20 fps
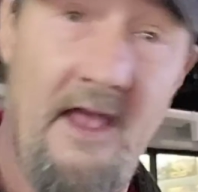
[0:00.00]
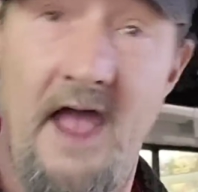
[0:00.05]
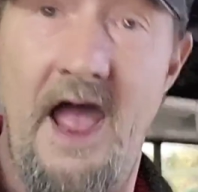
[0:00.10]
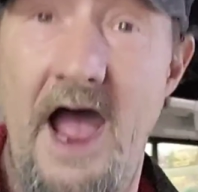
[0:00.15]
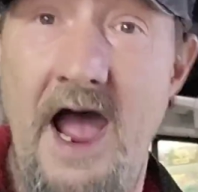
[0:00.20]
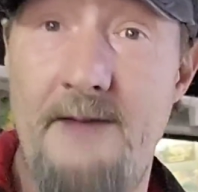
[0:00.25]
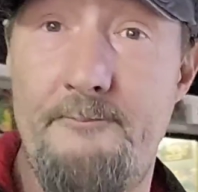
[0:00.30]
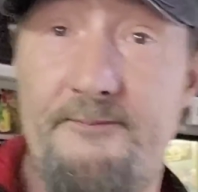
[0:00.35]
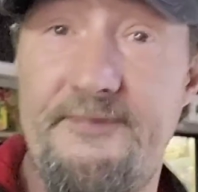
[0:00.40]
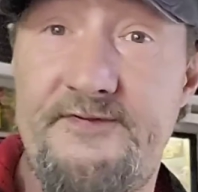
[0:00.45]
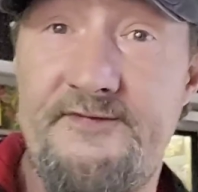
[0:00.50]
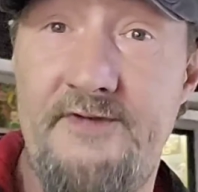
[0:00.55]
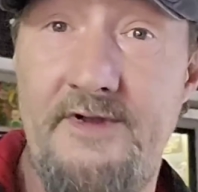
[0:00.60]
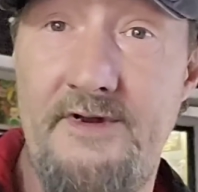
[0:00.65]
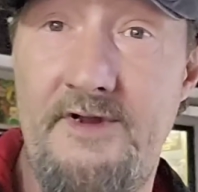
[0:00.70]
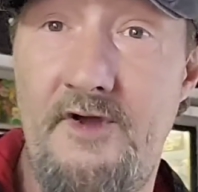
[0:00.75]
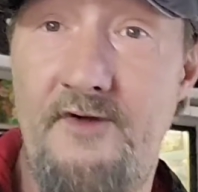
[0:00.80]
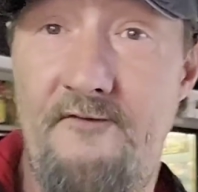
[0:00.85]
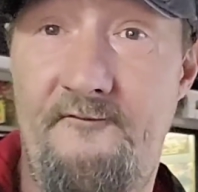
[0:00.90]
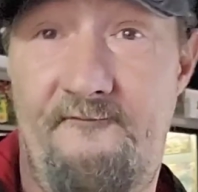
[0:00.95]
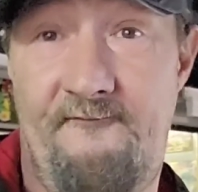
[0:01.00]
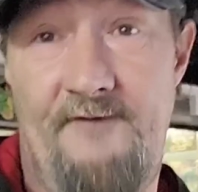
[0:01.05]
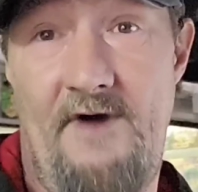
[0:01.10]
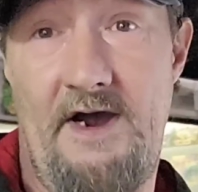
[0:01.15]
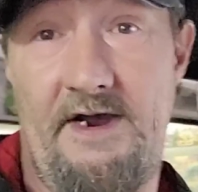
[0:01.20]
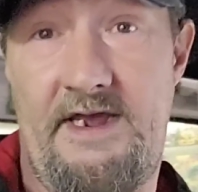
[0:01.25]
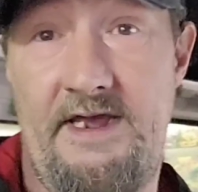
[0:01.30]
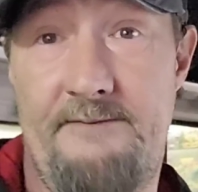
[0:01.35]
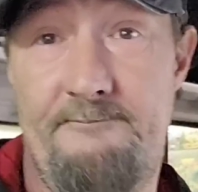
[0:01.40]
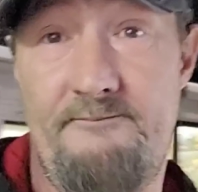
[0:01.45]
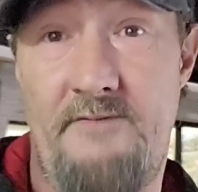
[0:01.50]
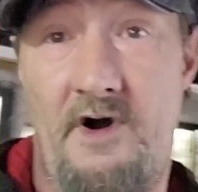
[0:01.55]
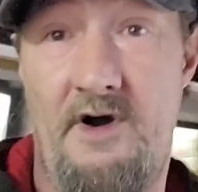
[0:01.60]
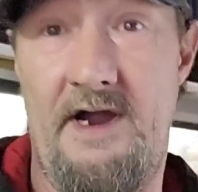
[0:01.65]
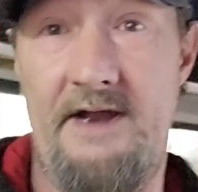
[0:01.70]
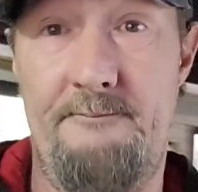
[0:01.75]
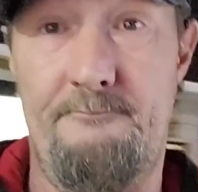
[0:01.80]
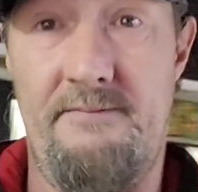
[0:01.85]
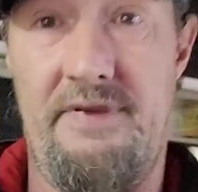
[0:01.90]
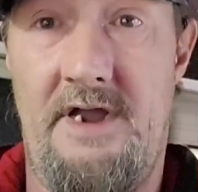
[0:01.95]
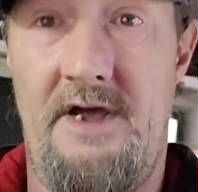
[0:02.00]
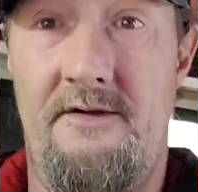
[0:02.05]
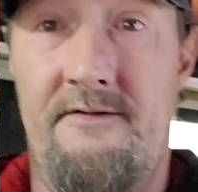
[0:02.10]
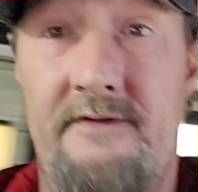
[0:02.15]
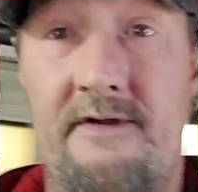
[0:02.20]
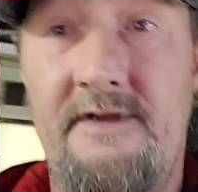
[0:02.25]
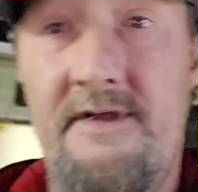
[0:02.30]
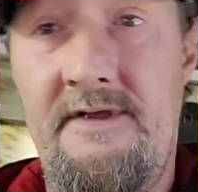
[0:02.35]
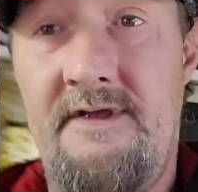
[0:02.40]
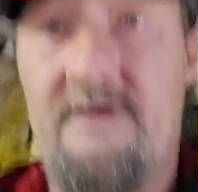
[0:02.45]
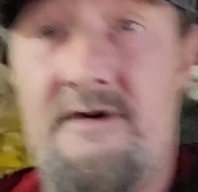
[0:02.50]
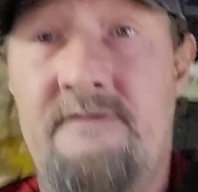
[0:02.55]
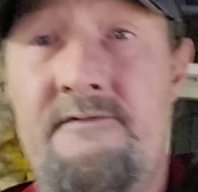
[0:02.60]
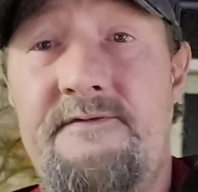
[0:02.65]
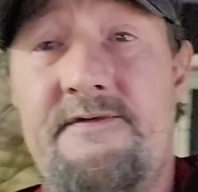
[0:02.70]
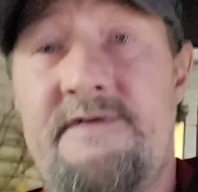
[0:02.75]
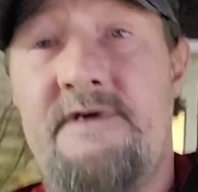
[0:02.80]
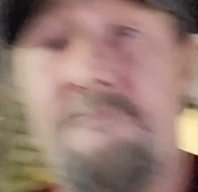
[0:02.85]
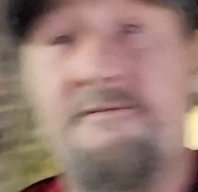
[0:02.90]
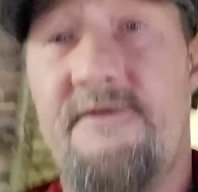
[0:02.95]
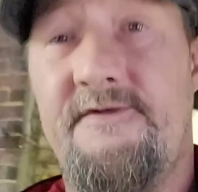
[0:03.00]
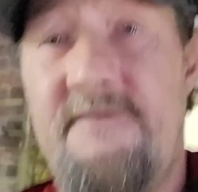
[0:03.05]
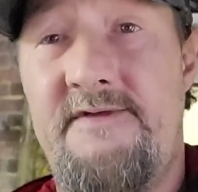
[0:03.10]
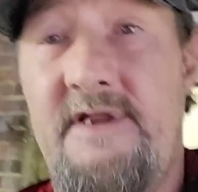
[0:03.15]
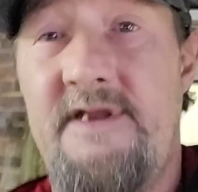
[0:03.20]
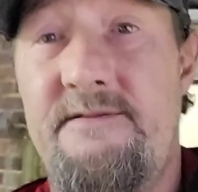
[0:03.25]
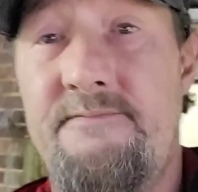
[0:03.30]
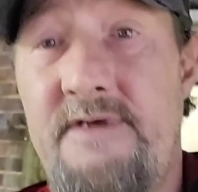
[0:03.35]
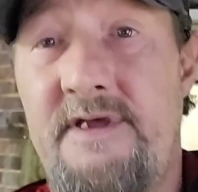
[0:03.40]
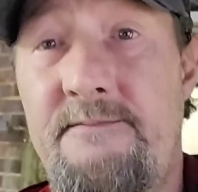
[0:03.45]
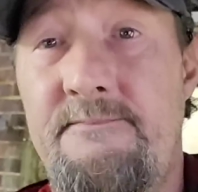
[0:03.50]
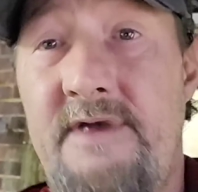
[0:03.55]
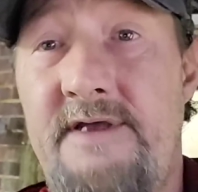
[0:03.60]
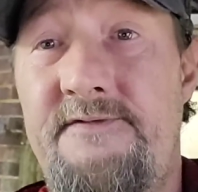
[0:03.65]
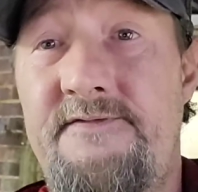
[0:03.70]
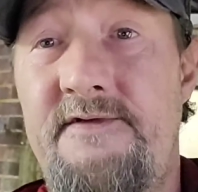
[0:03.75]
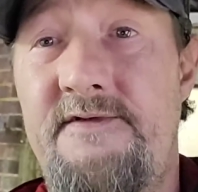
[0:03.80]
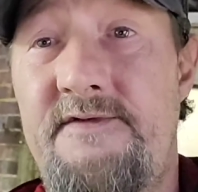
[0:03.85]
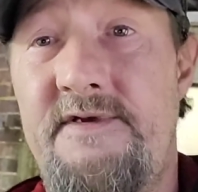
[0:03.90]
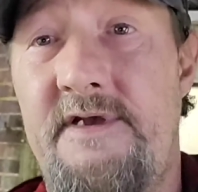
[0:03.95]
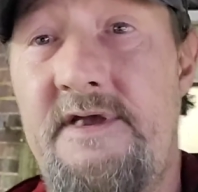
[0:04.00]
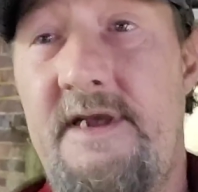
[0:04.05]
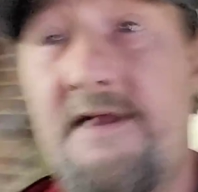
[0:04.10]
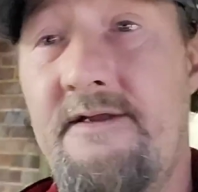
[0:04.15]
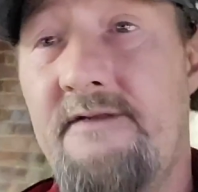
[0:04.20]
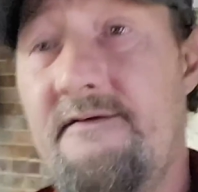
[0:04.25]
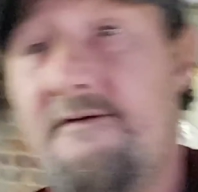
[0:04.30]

Absolute fucking mind blown. Oh, someone's sending me a message again.